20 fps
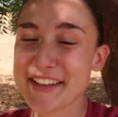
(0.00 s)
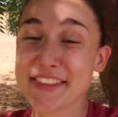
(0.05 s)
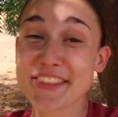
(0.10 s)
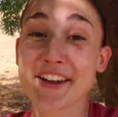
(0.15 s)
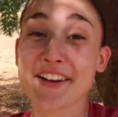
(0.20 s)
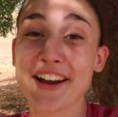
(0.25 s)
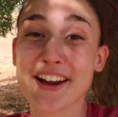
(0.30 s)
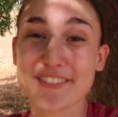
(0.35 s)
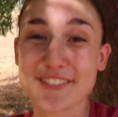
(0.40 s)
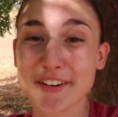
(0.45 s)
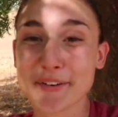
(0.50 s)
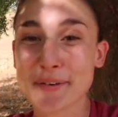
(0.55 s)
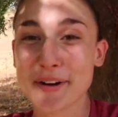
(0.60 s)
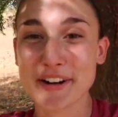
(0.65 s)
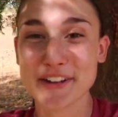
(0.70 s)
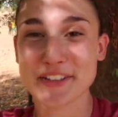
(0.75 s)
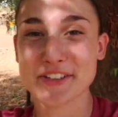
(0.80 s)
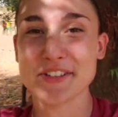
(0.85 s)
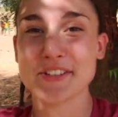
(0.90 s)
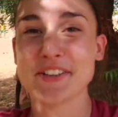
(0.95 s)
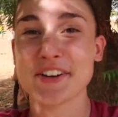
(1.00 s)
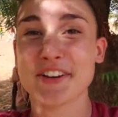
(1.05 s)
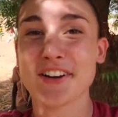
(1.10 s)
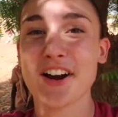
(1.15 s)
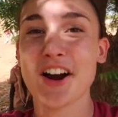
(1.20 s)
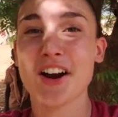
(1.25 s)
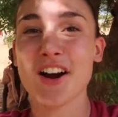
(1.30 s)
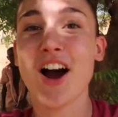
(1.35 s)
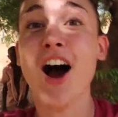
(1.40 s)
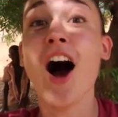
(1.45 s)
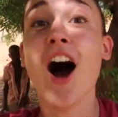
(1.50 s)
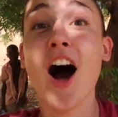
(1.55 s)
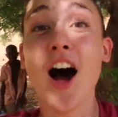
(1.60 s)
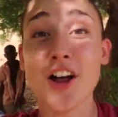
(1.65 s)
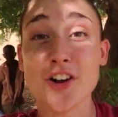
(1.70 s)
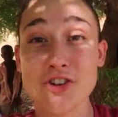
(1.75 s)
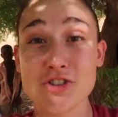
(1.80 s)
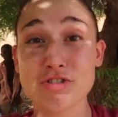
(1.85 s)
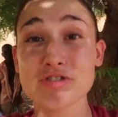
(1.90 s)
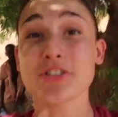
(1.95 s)
They're everywhere too. There are
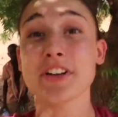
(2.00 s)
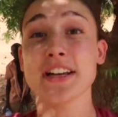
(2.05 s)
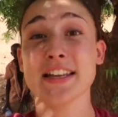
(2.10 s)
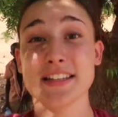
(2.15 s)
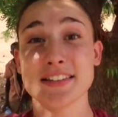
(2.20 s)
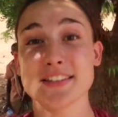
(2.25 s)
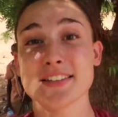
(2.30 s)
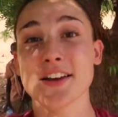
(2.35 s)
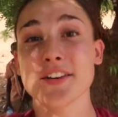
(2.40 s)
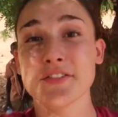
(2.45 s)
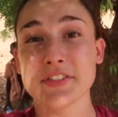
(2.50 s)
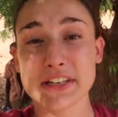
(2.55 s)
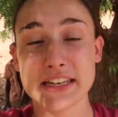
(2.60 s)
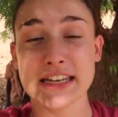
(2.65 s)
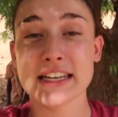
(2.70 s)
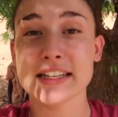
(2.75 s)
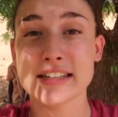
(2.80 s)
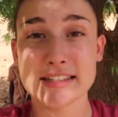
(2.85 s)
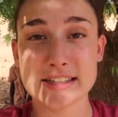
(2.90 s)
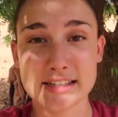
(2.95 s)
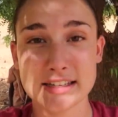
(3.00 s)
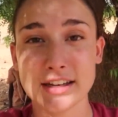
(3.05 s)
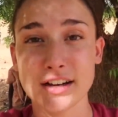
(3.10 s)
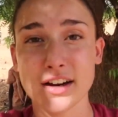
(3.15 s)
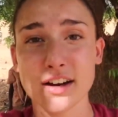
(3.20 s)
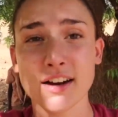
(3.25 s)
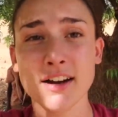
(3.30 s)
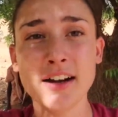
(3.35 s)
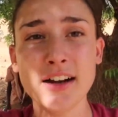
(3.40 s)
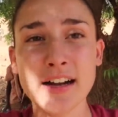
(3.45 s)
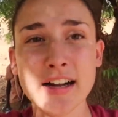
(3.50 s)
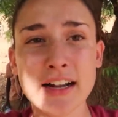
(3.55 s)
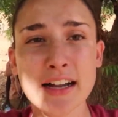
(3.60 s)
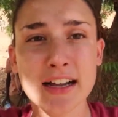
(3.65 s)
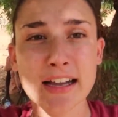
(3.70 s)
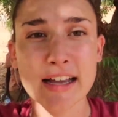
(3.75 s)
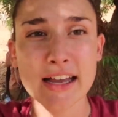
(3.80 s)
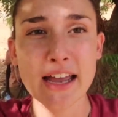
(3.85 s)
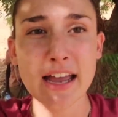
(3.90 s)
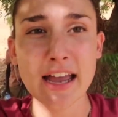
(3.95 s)
hundreds of kids here.
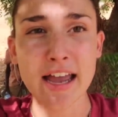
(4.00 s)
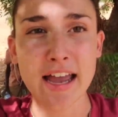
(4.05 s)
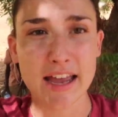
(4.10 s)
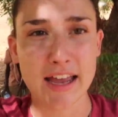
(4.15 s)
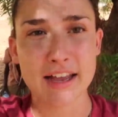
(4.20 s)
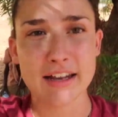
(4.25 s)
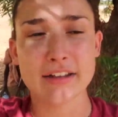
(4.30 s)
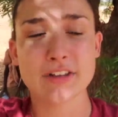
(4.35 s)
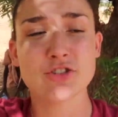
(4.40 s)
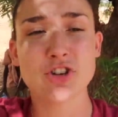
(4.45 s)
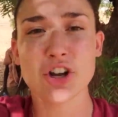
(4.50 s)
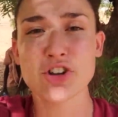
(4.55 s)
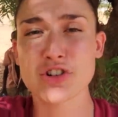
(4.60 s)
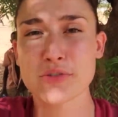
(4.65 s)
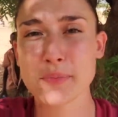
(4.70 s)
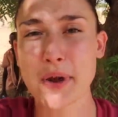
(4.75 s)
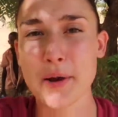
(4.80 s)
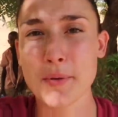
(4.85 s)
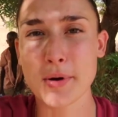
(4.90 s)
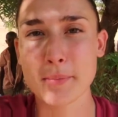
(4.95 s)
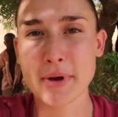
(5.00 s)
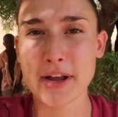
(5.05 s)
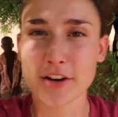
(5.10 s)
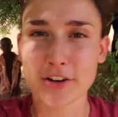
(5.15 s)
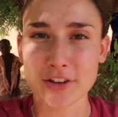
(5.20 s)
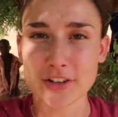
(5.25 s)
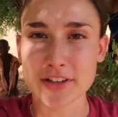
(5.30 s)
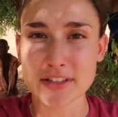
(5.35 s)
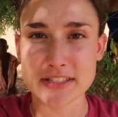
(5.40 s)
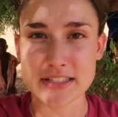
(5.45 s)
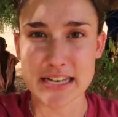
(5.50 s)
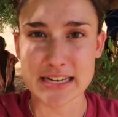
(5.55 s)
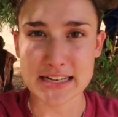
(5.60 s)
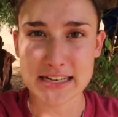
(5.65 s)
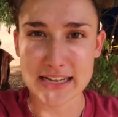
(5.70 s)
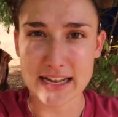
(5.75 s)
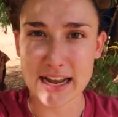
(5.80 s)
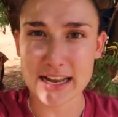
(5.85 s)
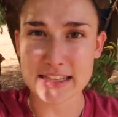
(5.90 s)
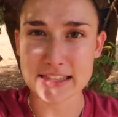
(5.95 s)
And judging by what my girls said
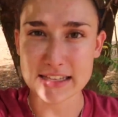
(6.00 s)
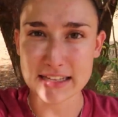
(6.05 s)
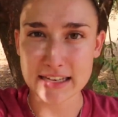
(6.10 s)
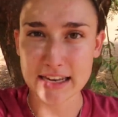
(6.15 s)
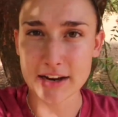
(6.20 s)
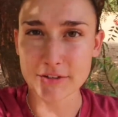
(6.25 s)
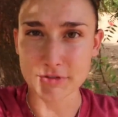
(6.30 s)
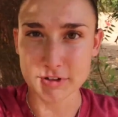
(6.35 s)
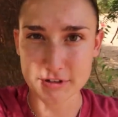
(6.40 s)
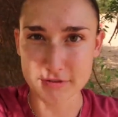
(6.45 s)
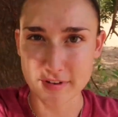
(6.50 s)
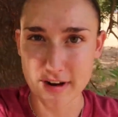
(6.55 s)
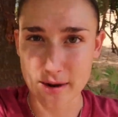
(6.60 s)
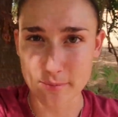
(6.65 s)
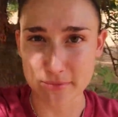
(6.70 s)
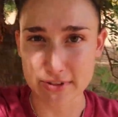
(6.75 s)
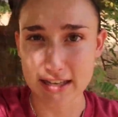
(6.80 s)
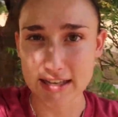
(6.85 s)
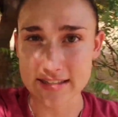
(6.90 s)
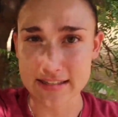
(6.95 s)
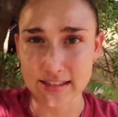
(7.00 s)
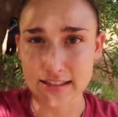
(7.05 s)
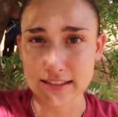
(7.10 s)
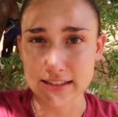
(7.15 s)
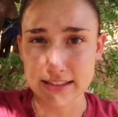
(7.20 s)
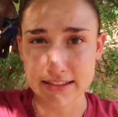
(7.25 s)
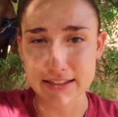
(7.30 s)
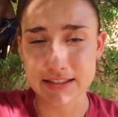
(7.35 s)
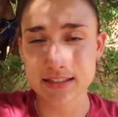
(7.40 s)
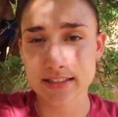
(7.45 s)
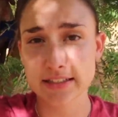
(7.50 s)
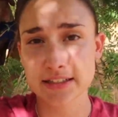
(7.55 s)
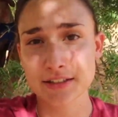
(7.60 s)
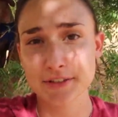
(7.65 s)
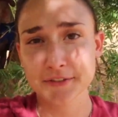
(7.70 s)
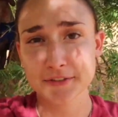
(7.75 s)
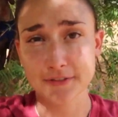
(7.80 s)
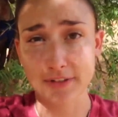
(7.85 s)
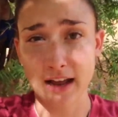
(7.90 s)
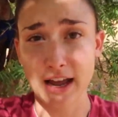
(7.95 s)
today, I think every family has at least
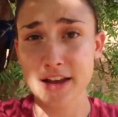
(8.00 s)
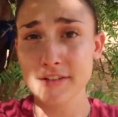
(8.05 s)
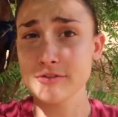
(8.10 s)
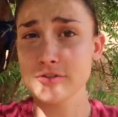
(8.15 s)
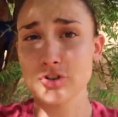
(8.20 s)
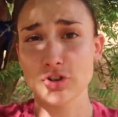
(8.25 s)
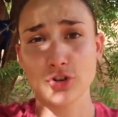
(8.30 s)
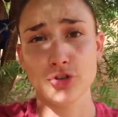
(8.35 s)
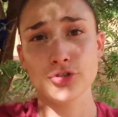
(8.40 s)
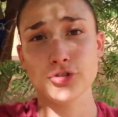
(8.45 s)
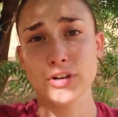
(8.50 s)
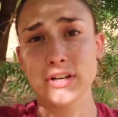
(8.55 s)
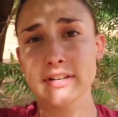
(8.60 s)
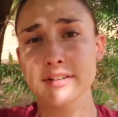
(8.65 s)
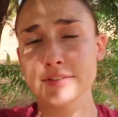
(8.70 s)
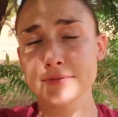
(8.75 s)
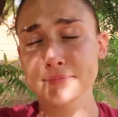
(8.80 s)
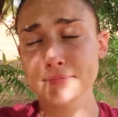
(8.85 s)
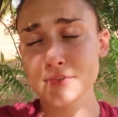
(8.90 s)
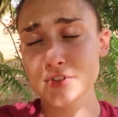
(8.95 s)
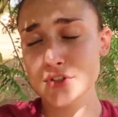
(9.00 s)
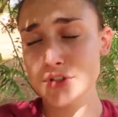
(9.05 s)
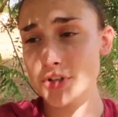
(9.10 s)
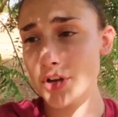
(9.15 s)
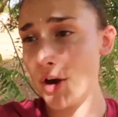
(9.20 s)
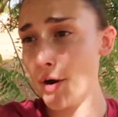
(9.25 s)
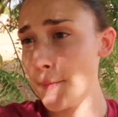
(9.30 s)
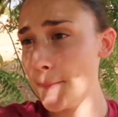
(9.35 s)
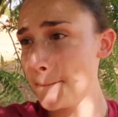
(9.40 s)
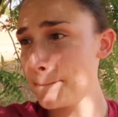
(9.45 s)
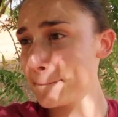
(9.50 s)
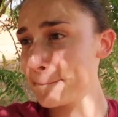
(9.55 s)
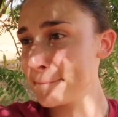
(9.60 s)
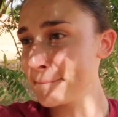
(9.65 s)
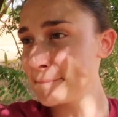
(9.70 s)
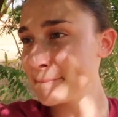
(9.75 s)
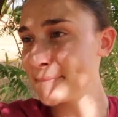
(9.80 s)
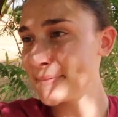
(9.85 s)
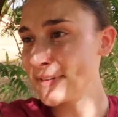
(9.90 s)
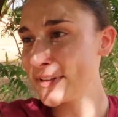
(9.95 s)
5 children. So
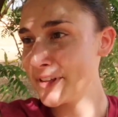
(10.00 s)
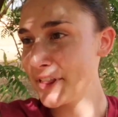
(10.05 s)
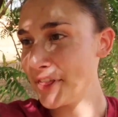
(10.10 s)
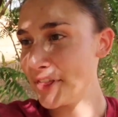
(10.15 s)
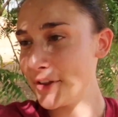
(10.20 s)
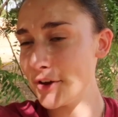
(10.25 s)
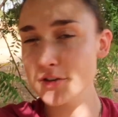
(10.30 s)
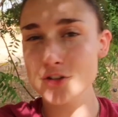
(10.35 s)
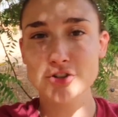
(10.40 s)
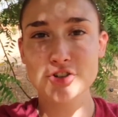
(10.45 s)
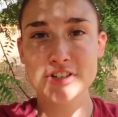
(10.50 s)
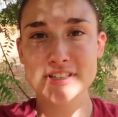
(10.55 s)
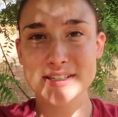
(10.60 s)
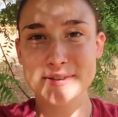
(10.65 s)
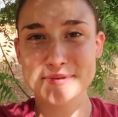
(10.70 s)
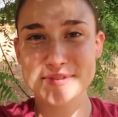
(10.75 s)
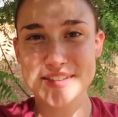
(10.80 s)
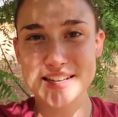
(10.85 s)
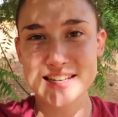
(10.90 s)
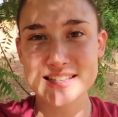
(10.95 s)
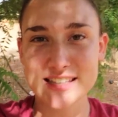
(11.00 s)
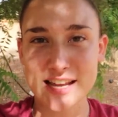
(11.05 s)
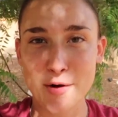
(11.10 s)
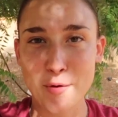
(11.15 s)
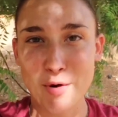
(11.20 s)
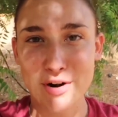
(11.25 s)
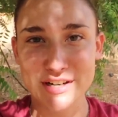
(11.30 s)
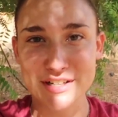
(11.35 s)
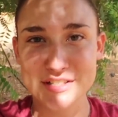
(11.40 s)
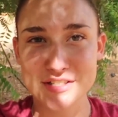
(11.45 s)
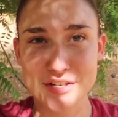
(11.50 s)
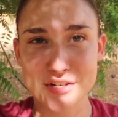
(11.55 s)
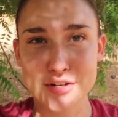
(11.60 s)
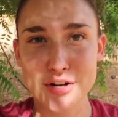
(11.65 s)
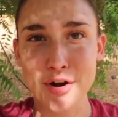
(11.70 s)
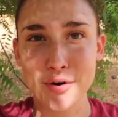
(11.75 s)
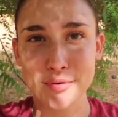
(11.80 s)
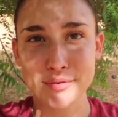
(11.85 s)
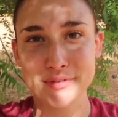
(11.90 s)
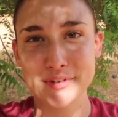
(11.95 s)
those are just some things I wanted to
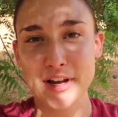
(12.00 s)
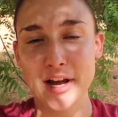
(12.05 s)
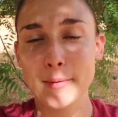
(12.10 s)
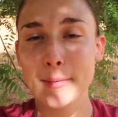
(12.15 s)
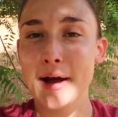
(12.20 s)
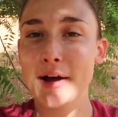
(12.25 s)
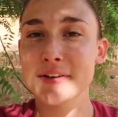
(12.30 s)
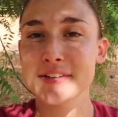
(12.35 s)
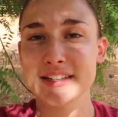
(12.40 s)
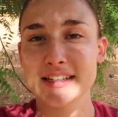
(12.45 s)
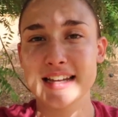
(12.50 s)
note about